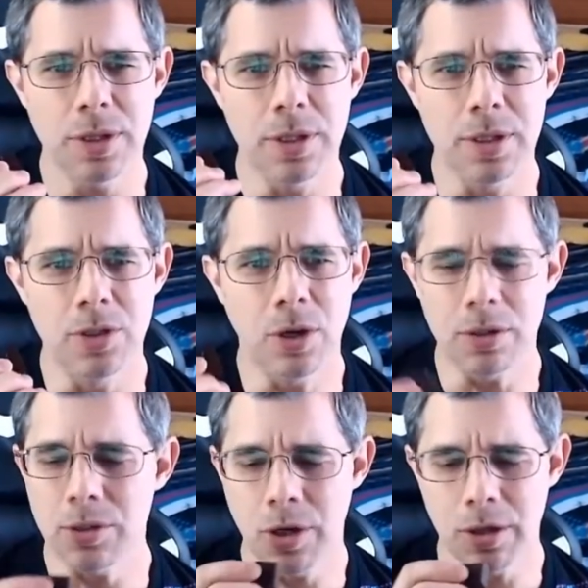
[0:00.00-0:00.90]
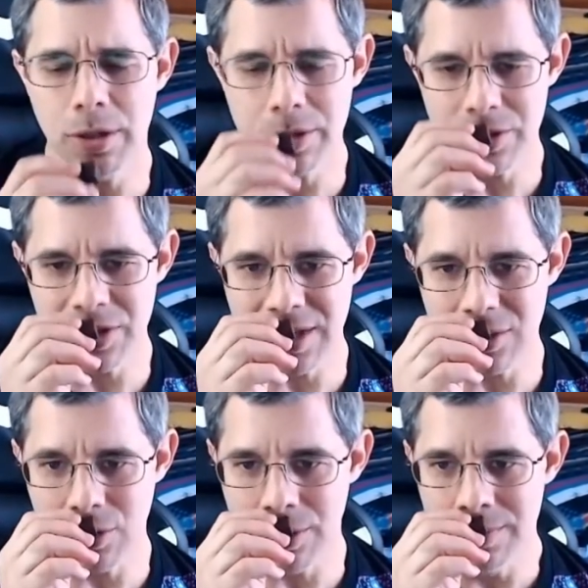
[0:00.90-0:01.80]
the dark chocolate
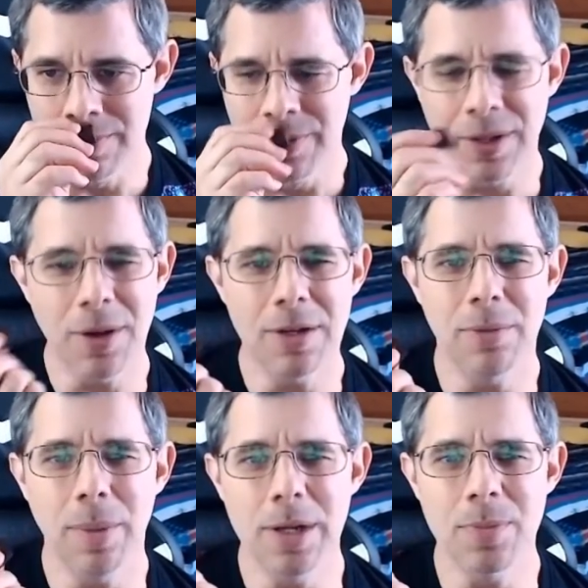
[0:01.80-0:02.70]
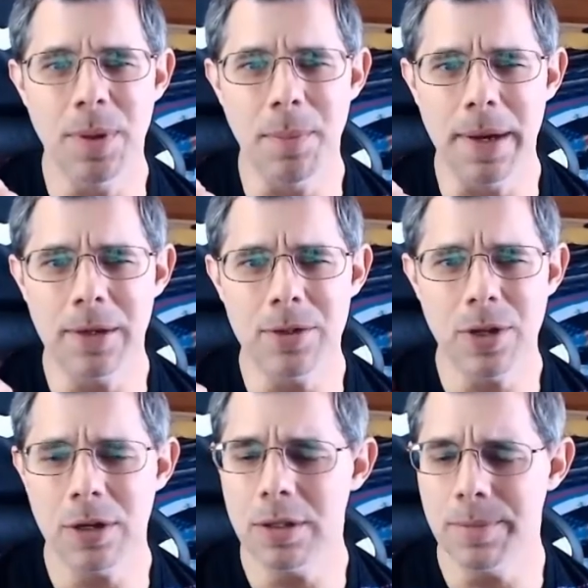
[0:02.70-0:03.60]
scent to it. Kind of reminds me of baker's
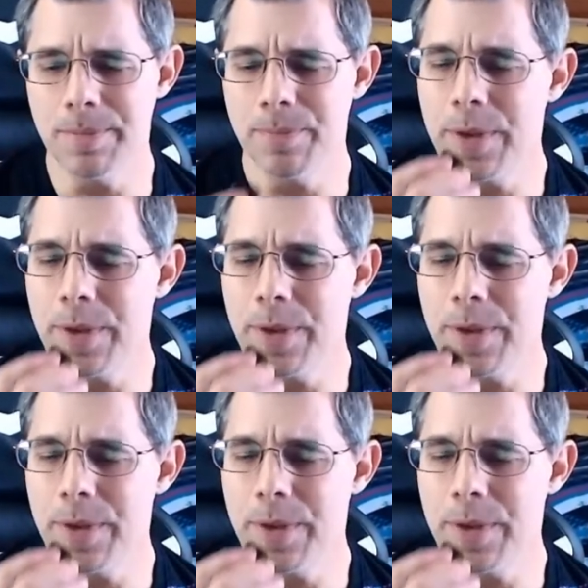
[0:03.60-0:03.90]
chocolate.